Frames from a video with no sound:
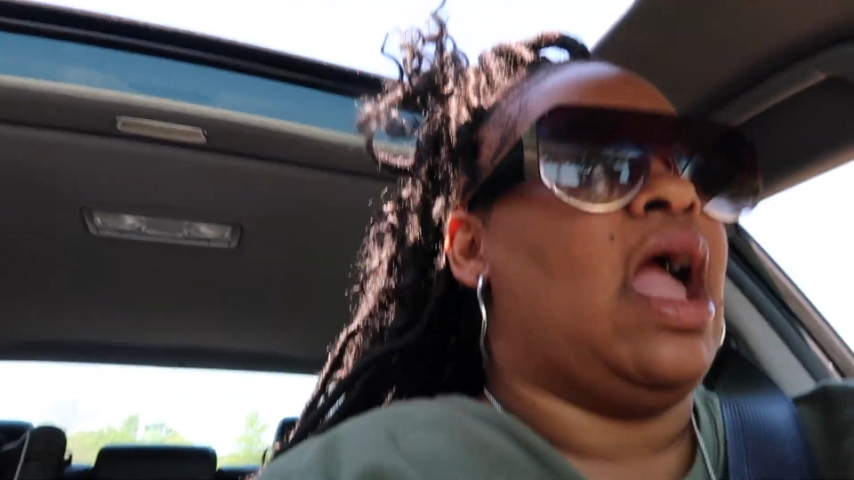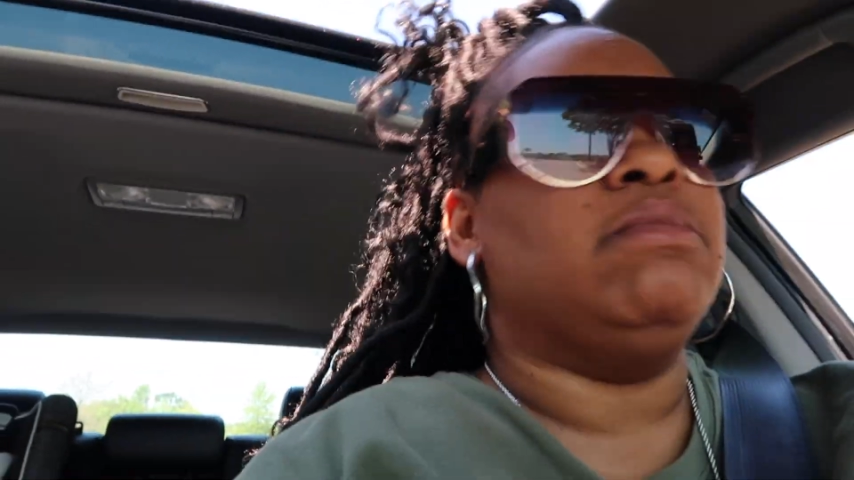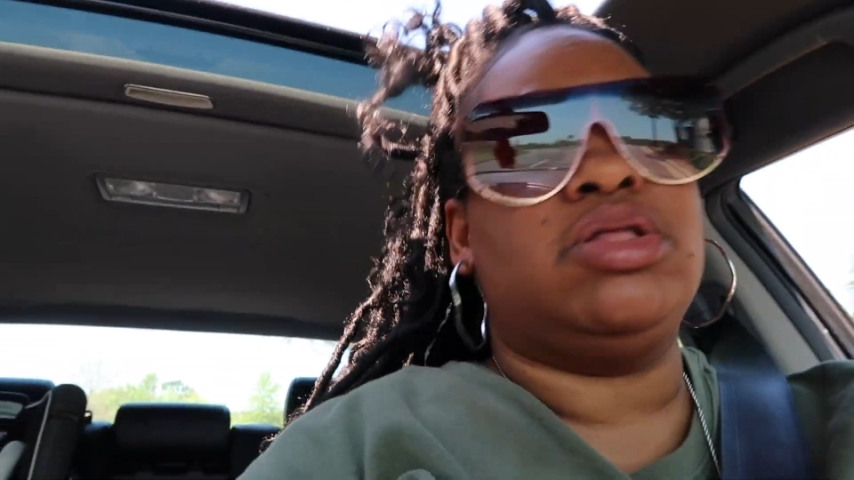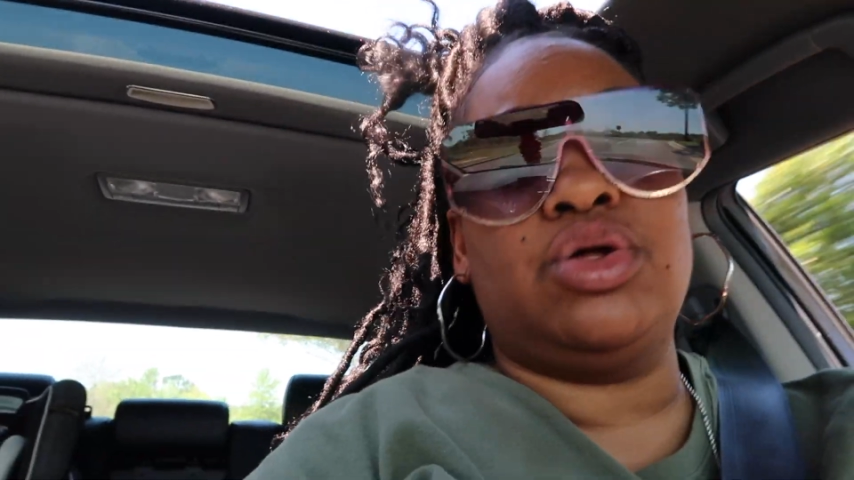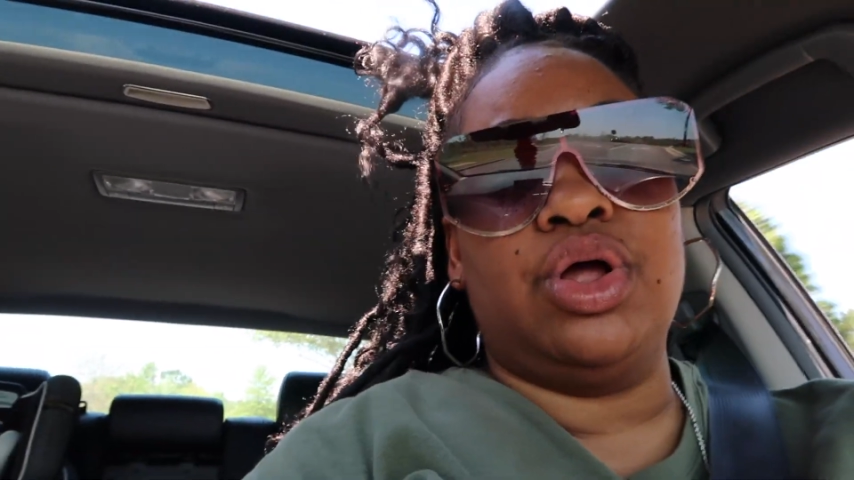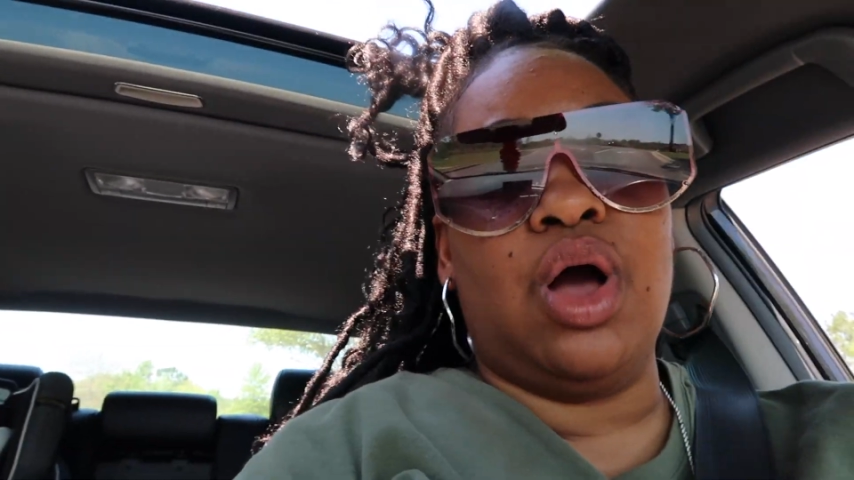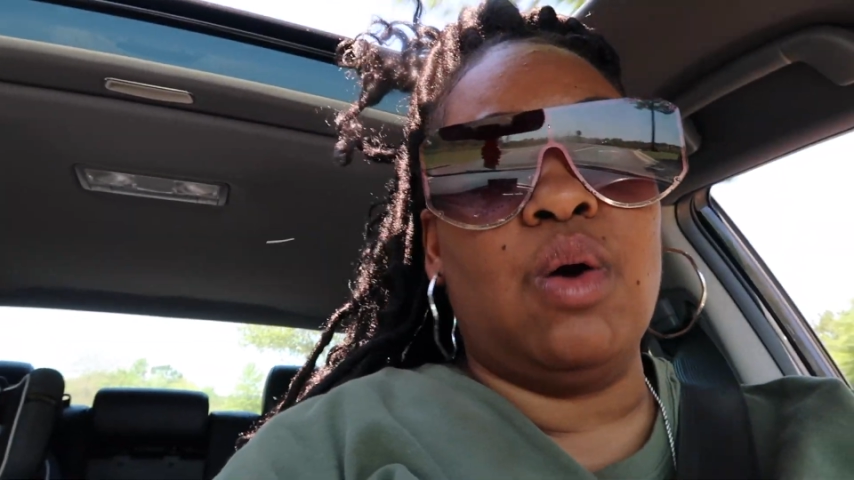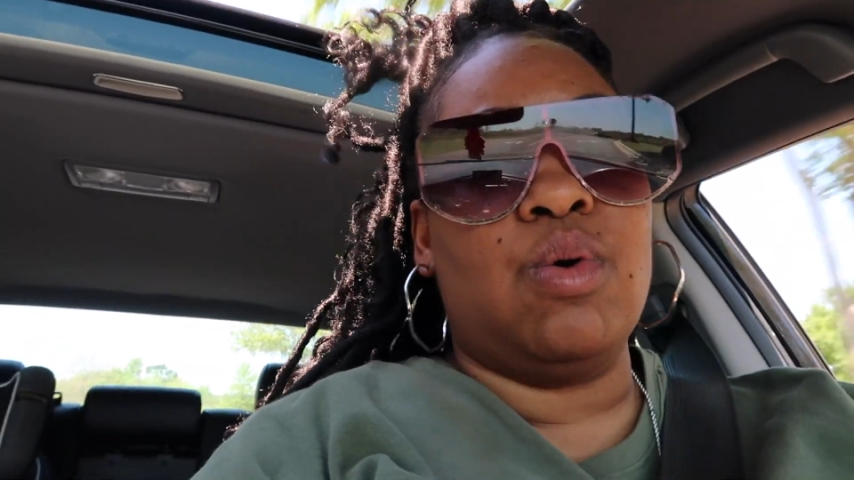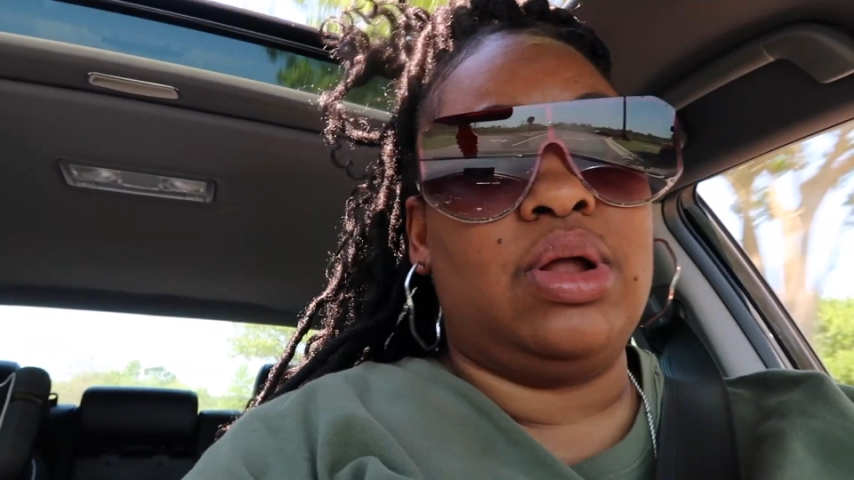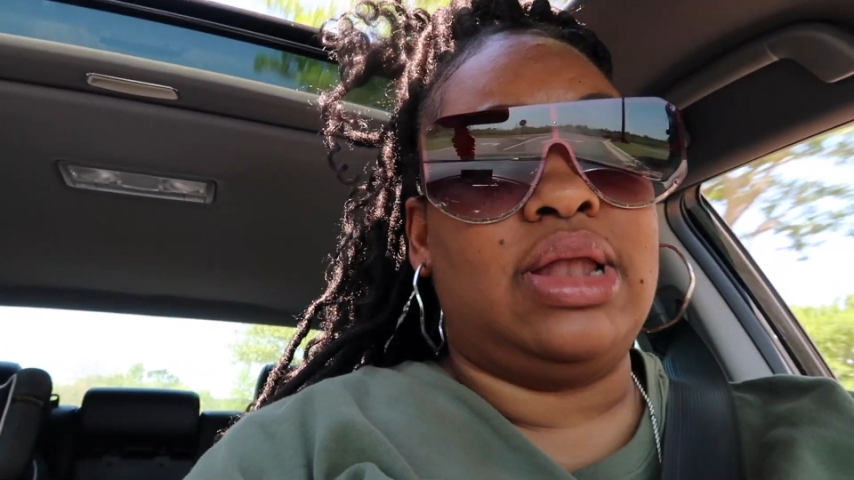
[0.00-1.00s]
i'm just gonna
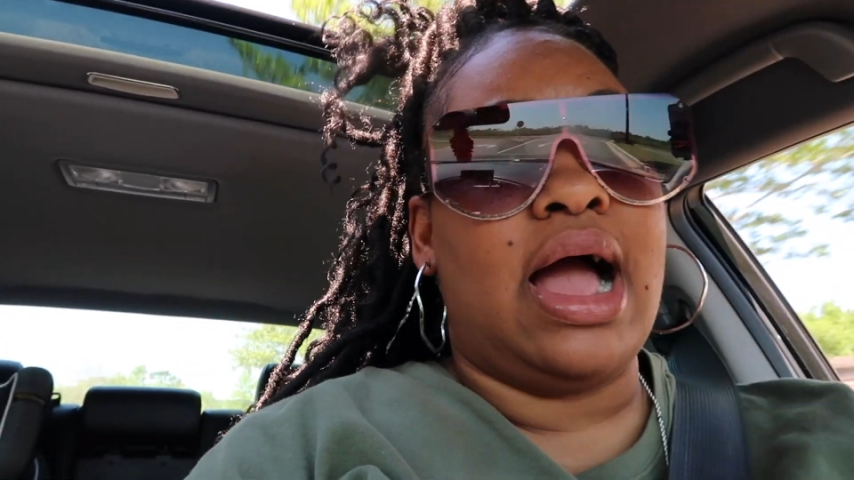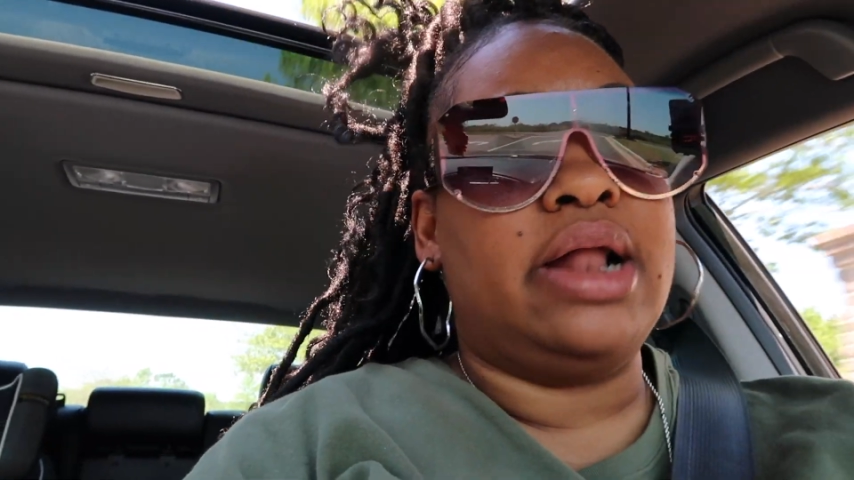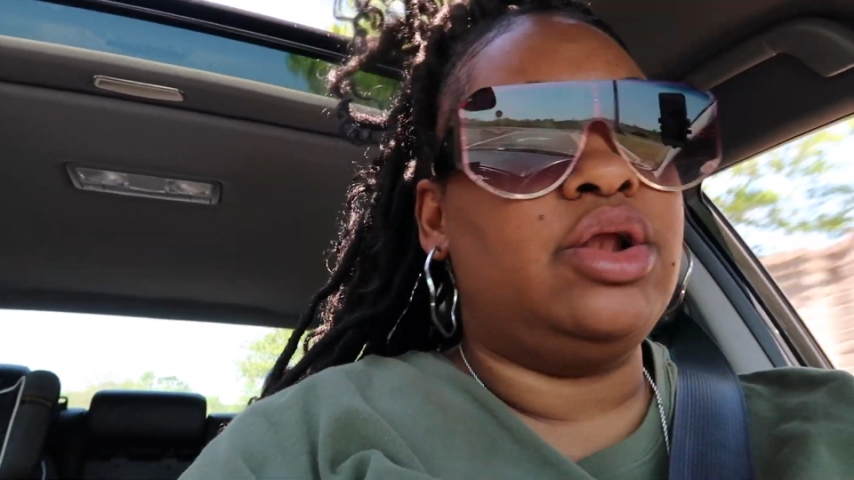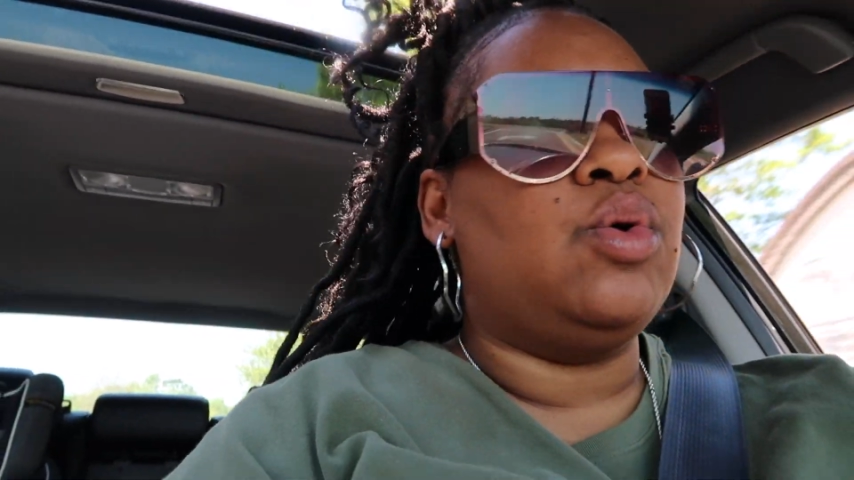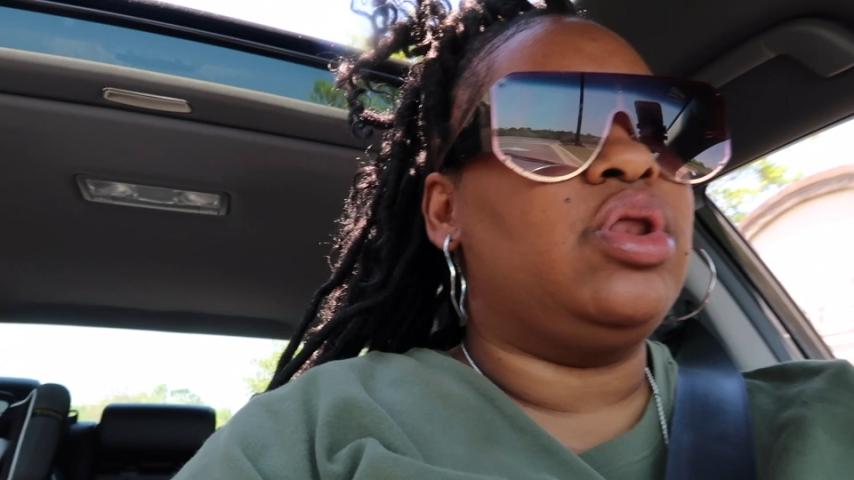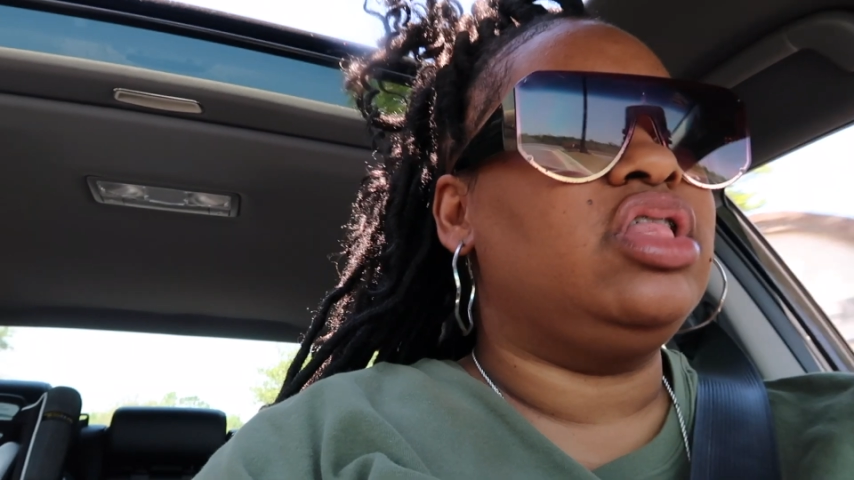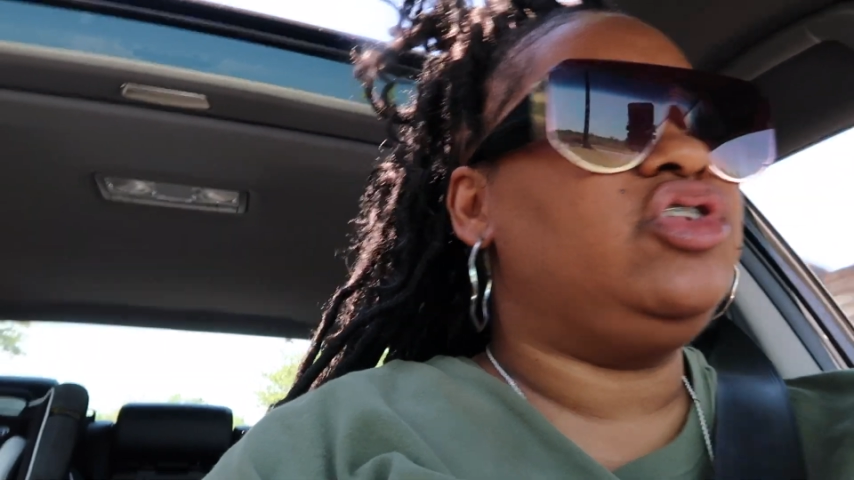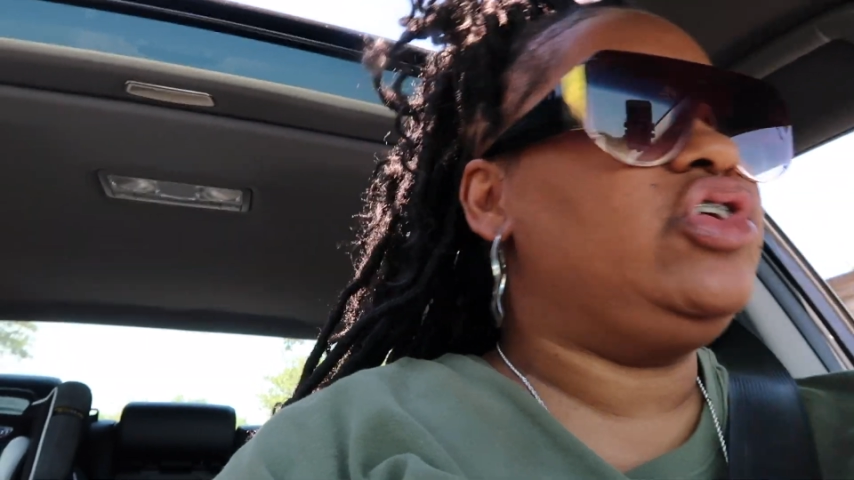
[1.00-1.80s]
go online and order the